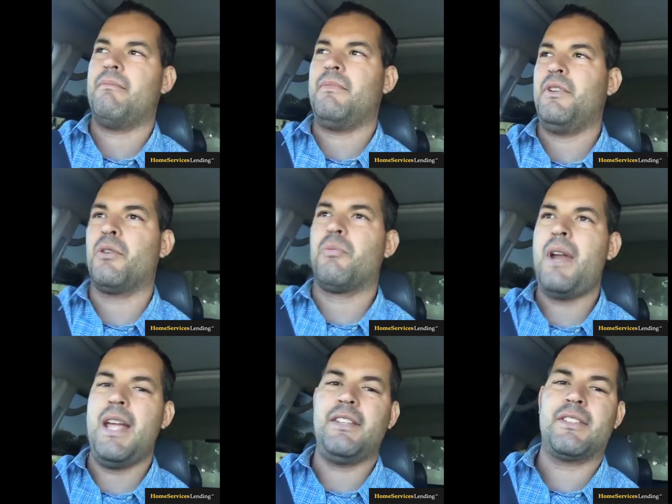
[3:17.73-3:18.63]
your
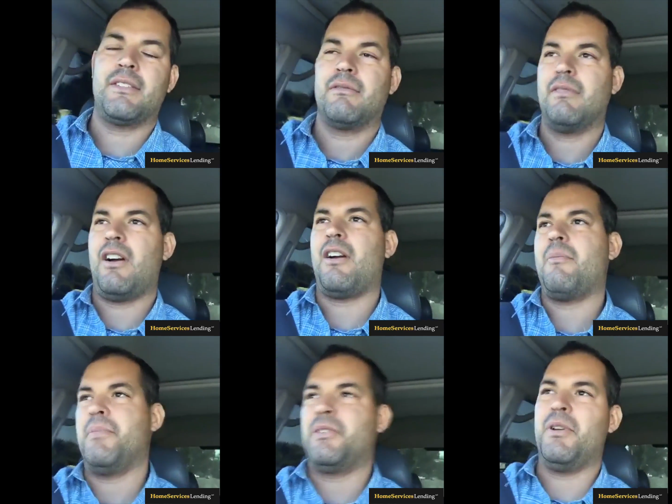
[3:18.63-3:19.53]
rates are
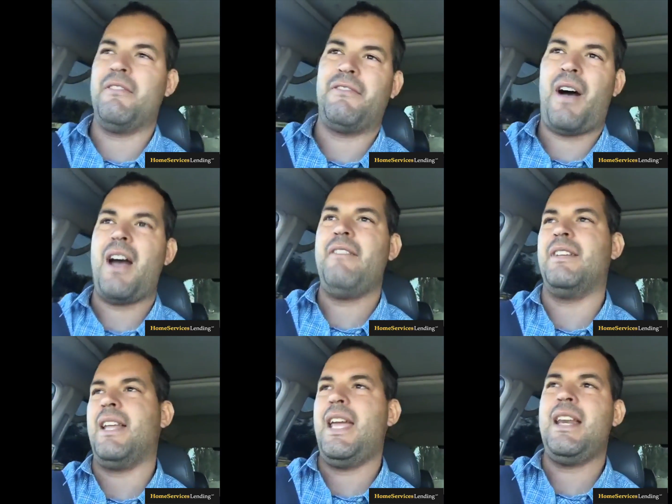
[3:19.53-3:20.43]
between 5
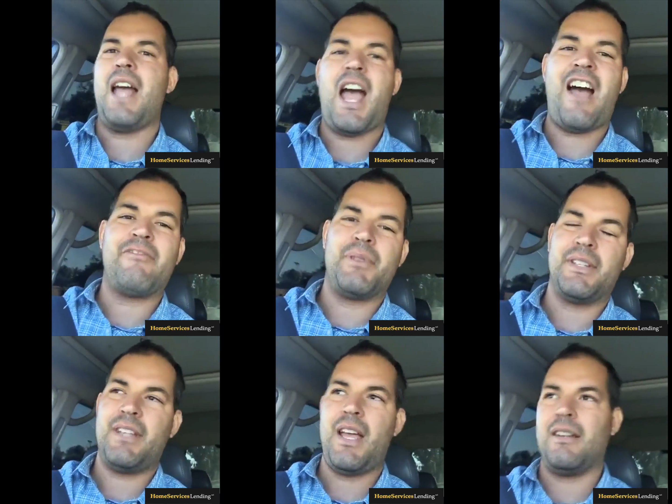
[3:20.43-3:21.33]
and
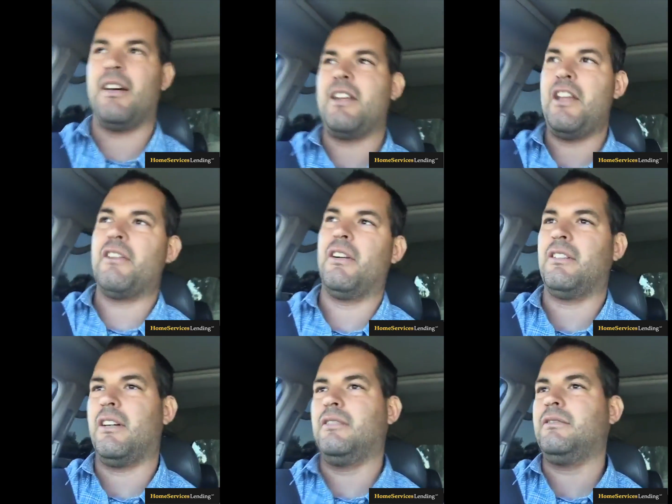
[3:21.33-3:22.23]
8.5% on a HERO
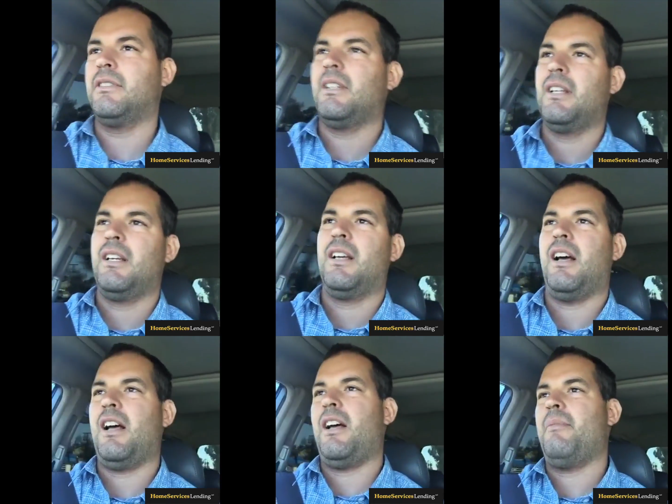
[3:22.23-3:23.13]
loan.
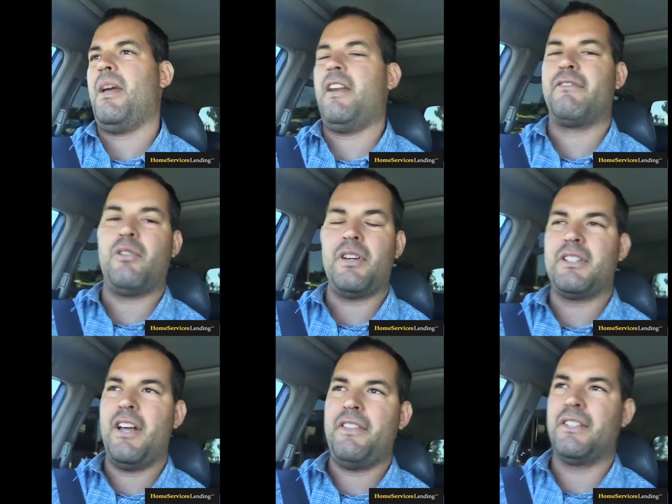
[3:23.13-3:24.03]
And of course,
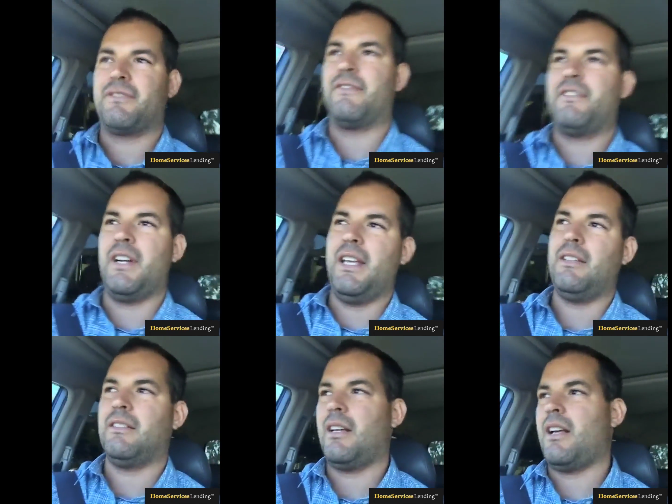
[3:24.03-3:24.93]
nothing's for free.
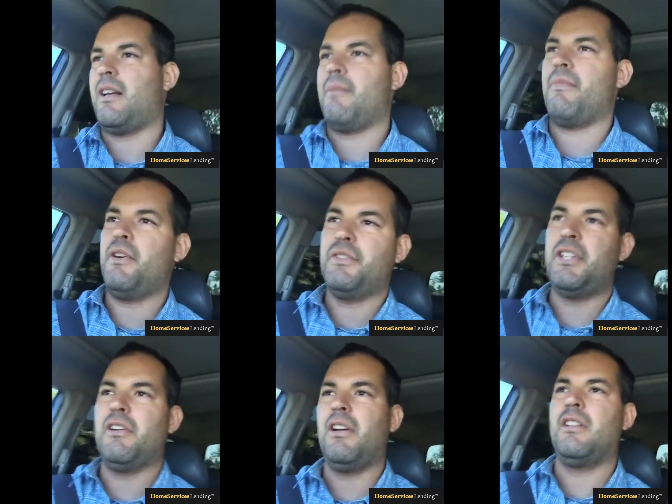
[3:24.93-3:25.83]
Those
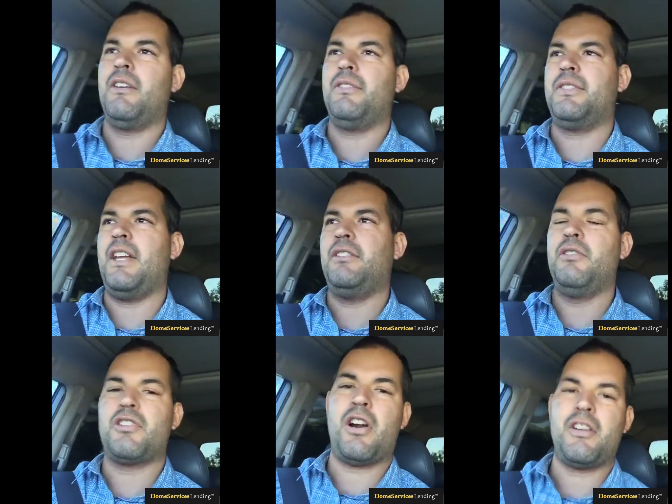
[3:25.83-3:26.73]
HERO loans, they do
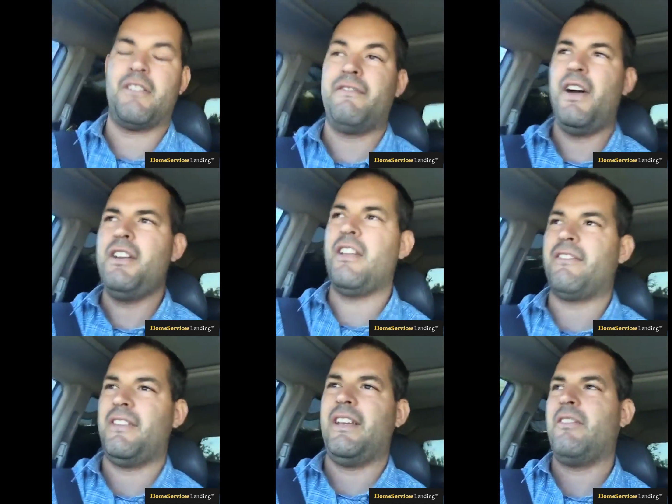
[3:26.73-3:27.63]
charge a funding
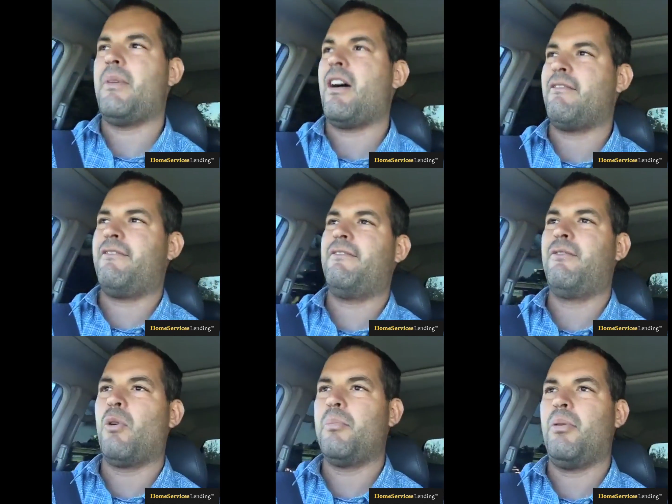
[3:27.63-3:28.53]
fee of about
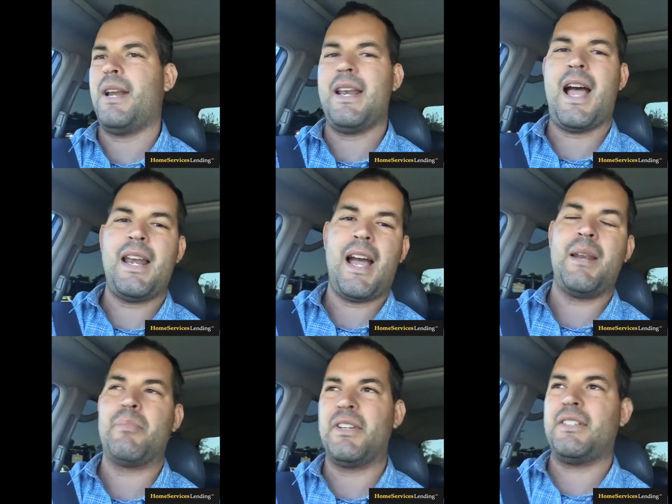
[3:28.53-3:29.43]

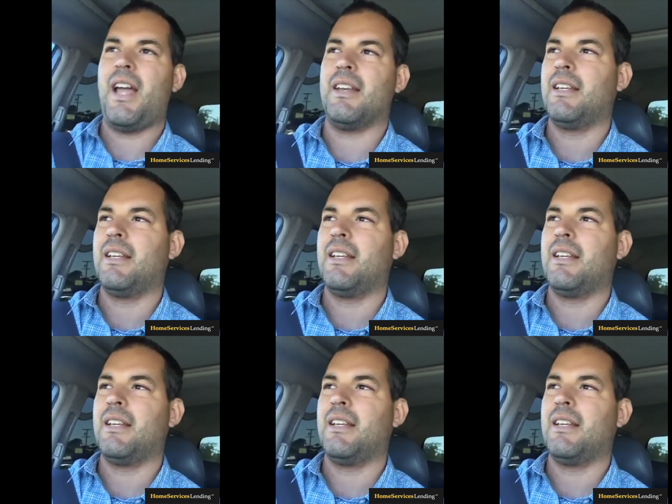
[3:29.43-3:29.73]
4.99%.